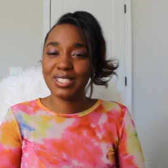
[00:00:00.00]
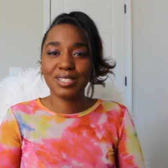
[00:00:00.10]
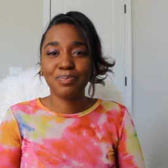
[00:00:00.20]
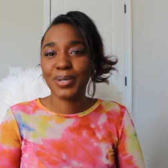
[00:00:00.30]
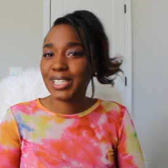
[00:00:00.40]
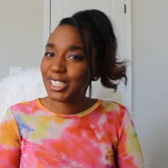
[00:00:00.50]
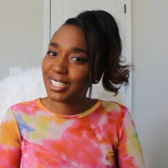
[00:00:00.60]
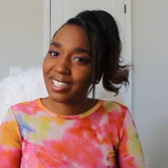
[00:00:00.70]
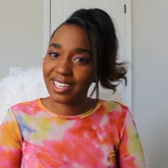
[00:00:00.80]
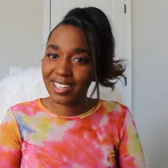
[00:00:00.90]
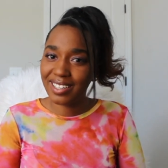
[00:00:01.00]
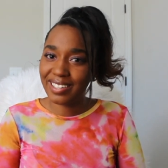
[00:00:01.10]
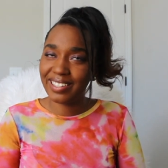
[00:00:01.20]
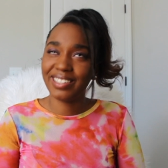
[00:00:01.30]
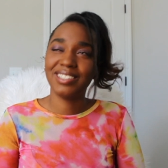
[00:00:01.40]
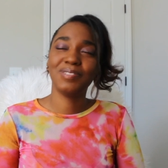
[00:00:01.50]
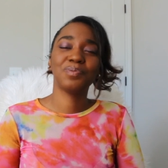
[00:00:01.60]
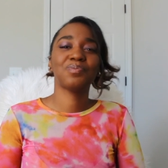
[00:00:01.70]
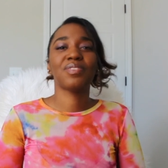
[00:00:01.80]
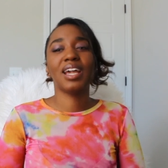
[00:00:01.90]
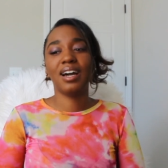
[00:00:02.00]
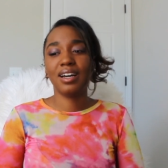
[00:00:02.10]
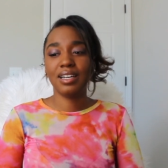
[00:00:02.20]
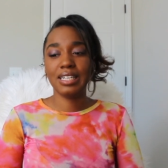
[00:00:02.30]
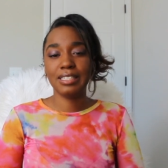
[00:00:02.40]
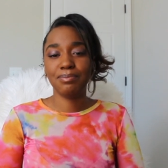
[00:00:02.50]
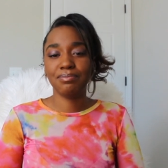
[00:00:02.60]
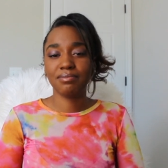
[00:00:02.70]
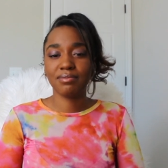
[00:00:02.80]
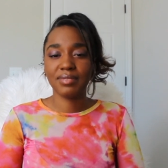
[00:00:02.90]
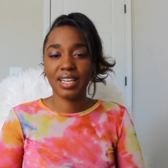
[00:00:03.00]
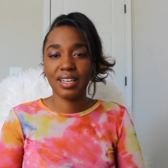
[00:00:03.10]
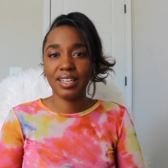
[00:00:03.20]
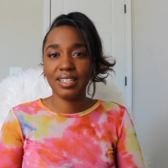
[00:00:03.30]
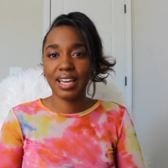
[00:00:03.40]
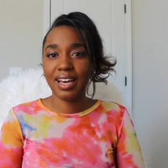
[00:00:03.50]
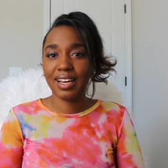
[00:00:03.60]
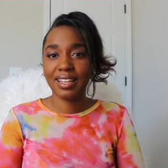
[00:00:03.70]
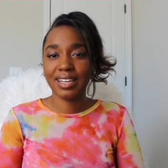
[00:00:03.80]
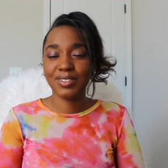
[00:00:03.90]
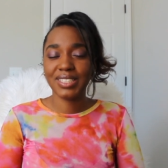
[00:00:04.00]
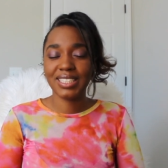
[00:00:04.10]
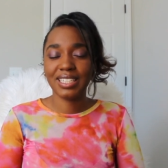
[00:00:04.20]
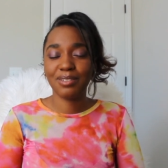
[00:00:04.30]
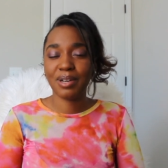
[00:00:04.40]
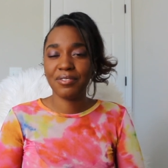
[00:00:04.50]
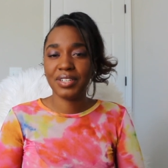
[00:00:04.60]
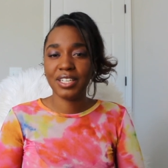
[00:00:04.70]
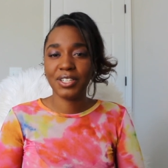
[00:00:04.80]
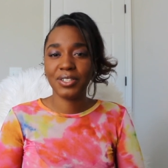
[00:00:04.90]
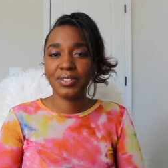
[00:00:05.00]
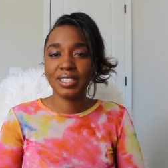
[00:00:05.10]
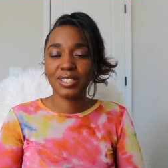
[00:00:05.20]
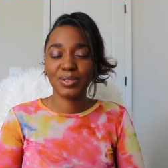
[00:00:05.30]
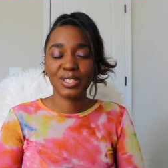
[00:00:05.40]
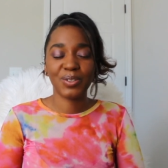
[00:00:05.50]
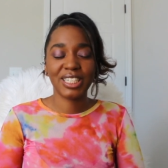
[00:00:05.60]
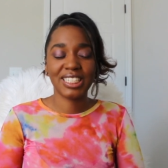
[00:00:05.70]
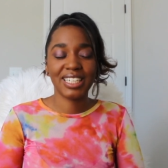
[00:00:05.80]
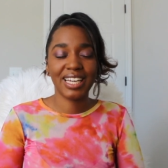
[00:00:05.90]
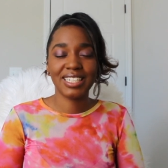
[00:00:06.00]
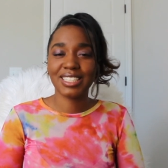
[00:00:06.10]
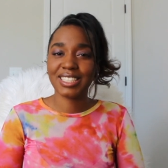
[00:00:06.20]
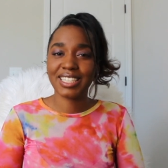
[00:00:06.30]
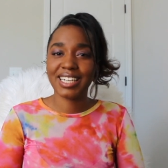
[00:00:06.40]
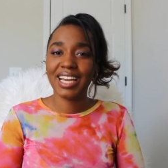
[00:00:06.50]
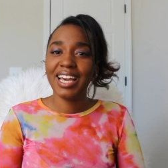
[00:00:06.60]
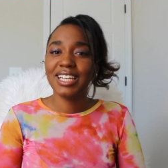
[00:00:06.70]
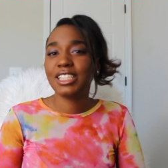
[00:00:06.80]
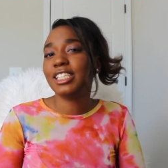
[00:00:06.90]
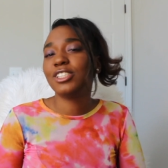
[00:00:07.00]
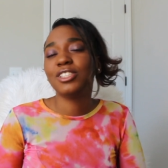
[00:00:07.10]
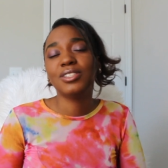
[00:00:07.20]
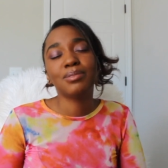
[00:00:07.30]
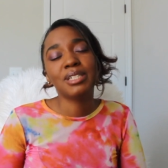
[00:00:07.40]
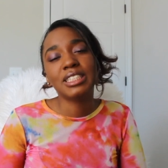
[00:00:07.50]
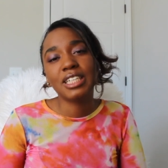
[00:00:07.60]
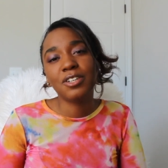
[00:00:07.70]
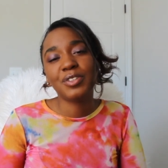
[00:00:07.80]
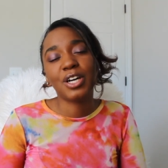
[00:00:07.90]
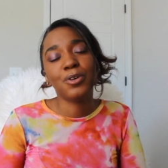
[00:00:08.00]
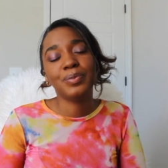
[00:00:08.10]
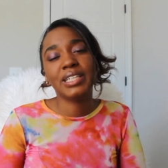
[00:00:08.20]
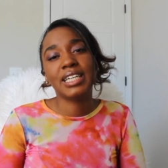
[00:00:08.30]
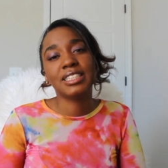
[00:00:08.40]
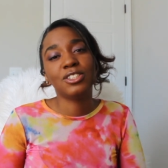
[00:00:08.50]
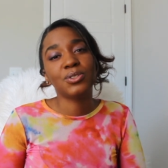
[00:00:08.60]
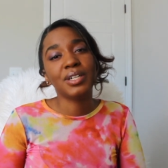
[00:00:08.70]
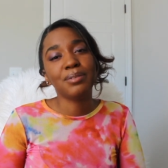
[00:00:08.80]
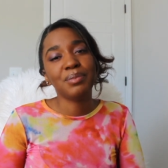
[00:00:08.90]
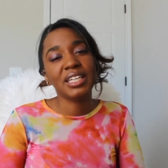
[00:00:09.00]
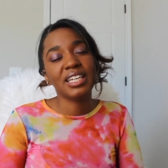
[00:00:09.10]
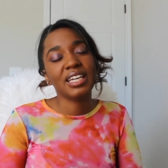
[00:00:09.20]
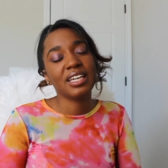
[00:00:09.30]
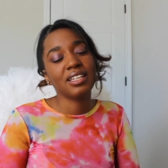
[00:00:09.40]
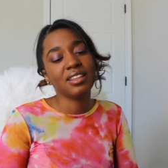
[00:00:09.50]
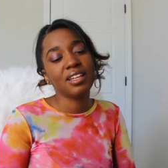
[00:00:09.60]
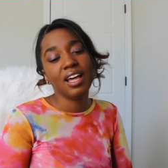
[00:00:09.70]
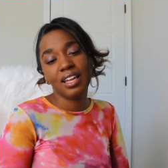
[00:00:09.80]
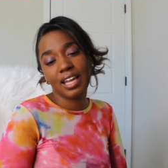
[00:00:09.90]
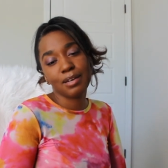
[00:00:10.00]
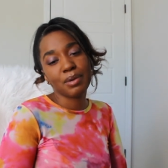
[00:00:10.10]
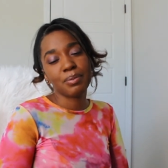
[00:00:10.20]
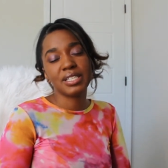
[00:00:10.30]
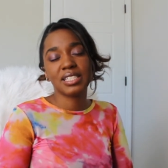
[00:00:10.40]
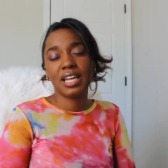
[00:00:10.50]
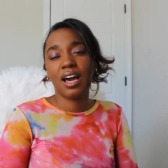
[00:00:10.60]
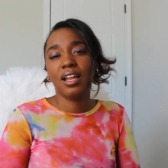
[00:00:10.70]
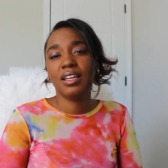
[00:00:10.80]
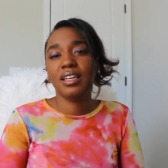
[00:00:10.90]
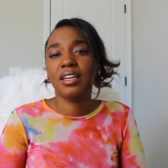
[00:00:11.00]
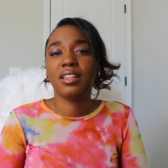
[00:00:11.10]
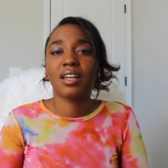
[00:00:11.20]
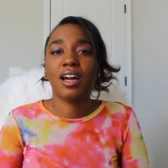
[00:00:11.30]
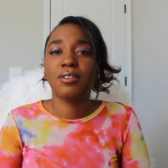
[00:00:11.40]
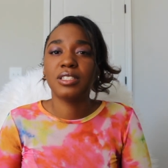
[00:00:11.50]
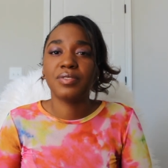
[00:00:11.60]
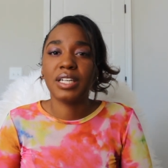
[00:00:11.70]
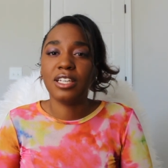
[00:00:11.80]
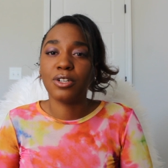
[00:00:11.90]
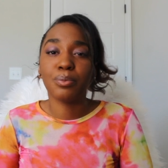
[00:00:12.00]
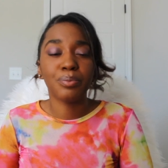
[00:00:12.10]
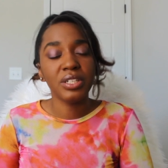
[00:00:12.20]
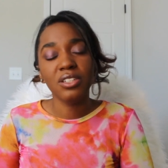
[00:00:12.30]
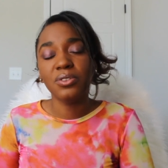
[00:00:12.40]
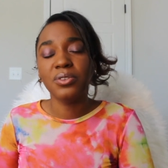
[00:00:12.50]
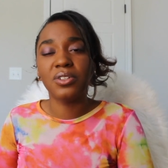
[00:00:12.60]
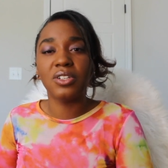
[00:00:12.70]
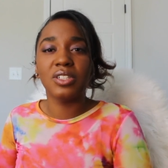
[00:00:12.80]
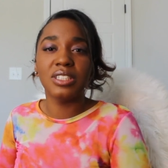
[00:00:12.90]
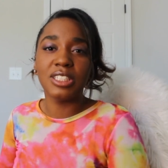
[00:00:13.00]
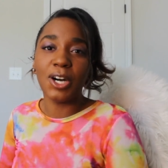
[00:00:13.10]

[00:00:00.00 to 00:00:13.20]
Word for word: Support your girl. Um, and yeah, that was the end of my video. This was the question and answer to introduce myself and I hope you guys enjoyed me and like my personality and thought I was funny or pretty cool.